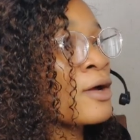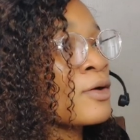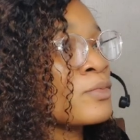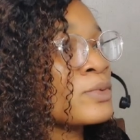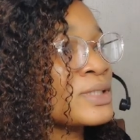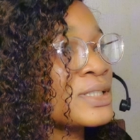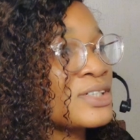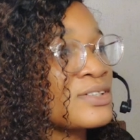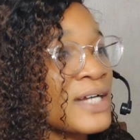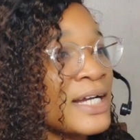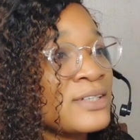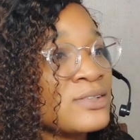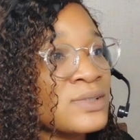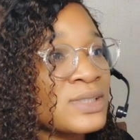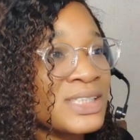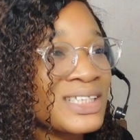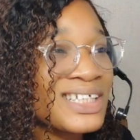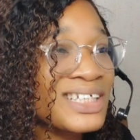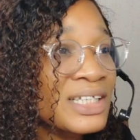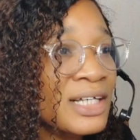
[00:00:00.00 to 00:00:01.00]
which is trying to
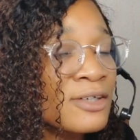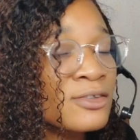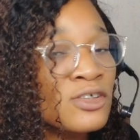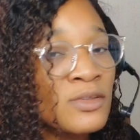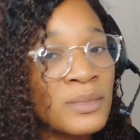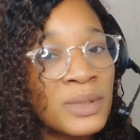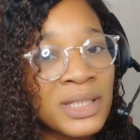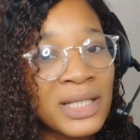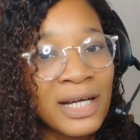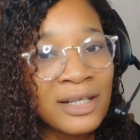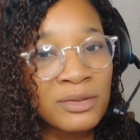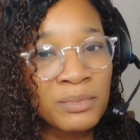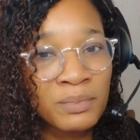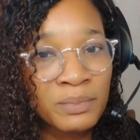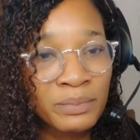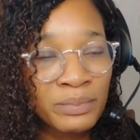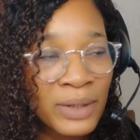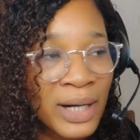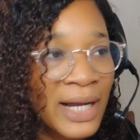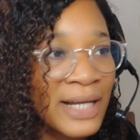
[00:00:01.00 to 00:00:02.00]
signal to me
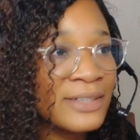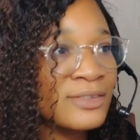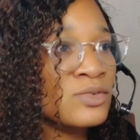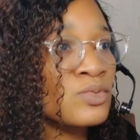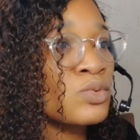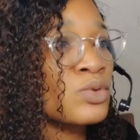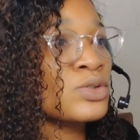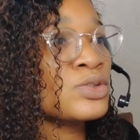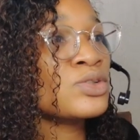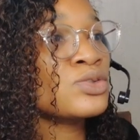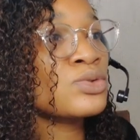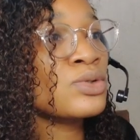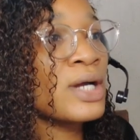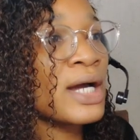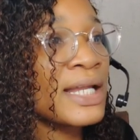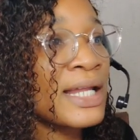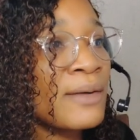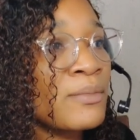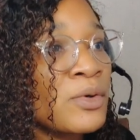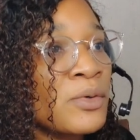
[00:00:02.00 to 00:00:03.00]
that price wants to
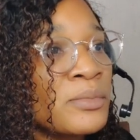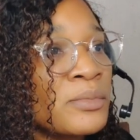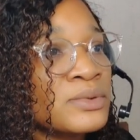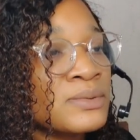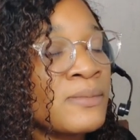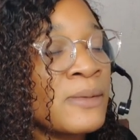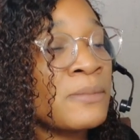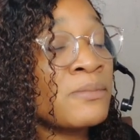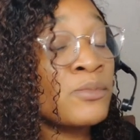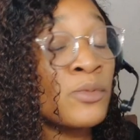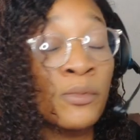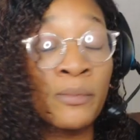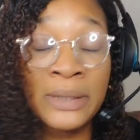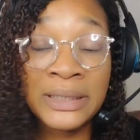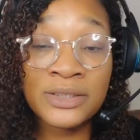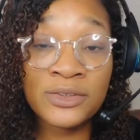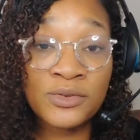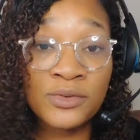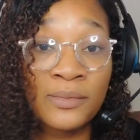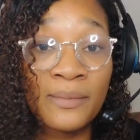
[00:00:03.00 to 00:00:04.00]
gather more
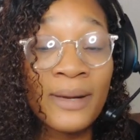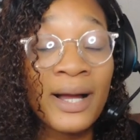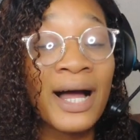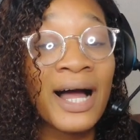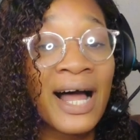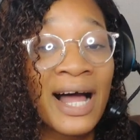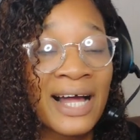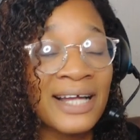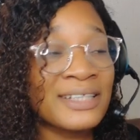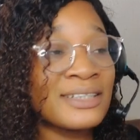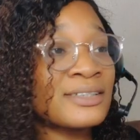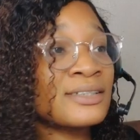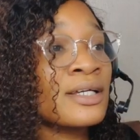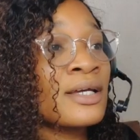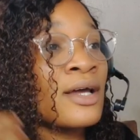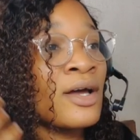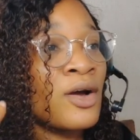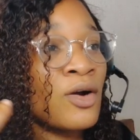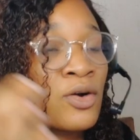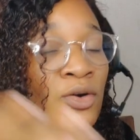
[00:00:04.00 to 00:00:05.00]
momentum
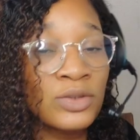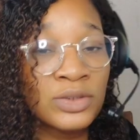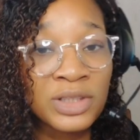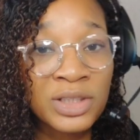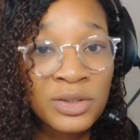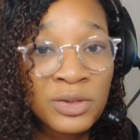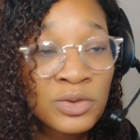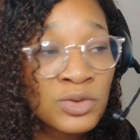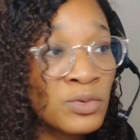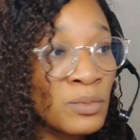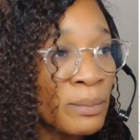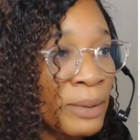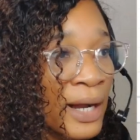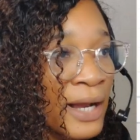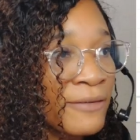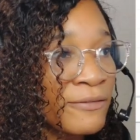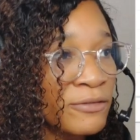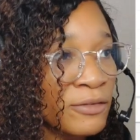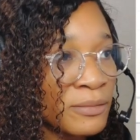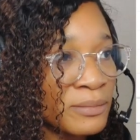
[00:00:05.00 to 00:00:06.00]
and continue to
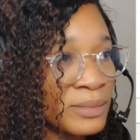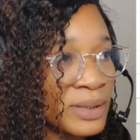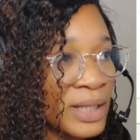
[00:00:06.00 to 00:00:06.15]
buy from